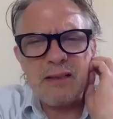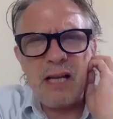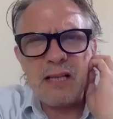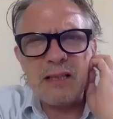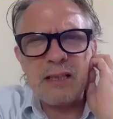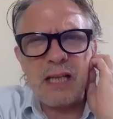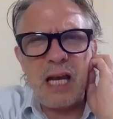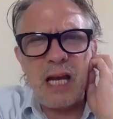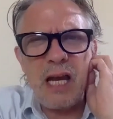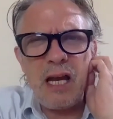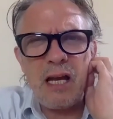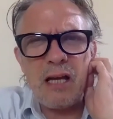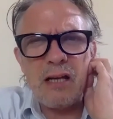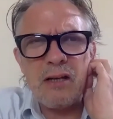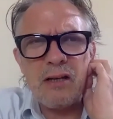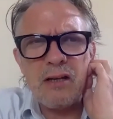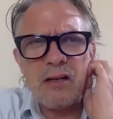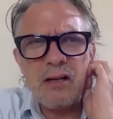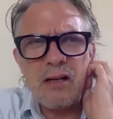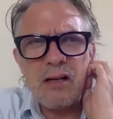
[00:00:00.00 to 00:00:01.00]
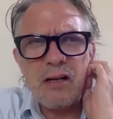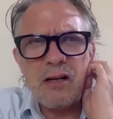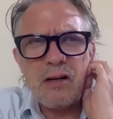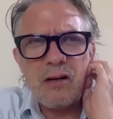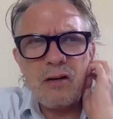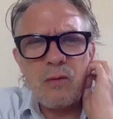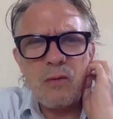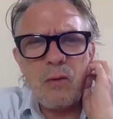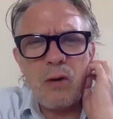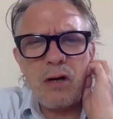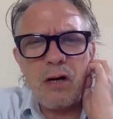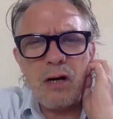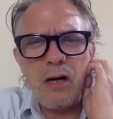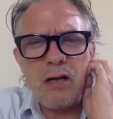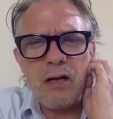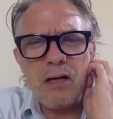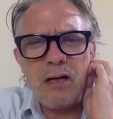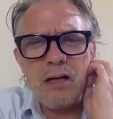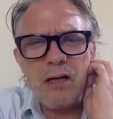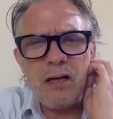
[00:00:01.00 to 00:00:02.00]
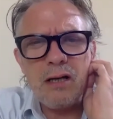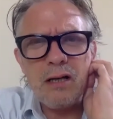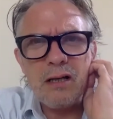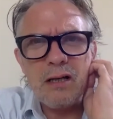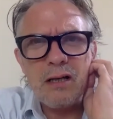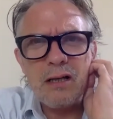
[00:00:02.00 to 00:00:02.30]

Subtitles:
as a kid. What kind of, are